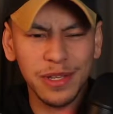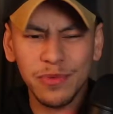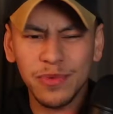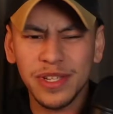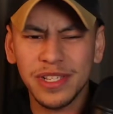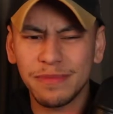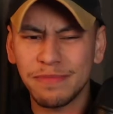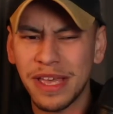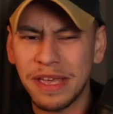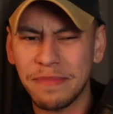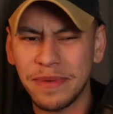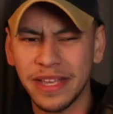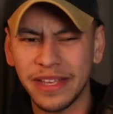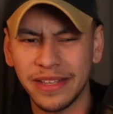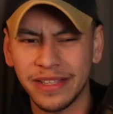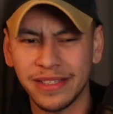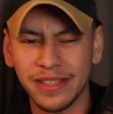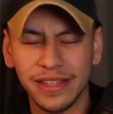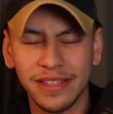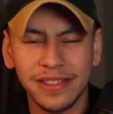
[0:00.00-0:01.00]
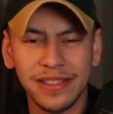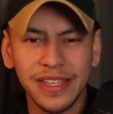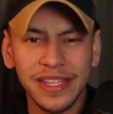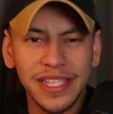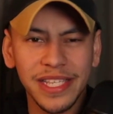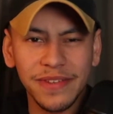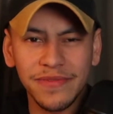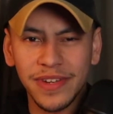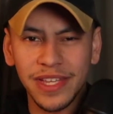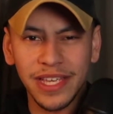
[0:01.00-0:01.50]
It was maybe 60,
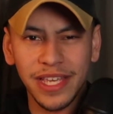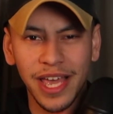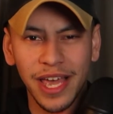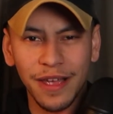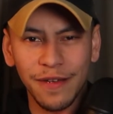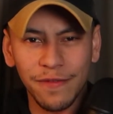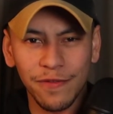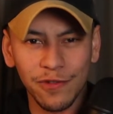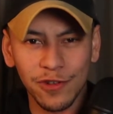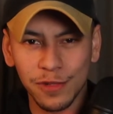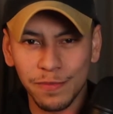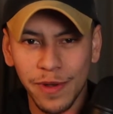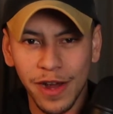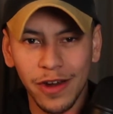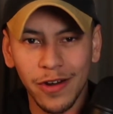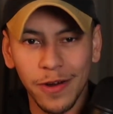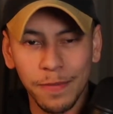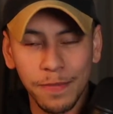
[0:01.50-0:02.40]
70k for his power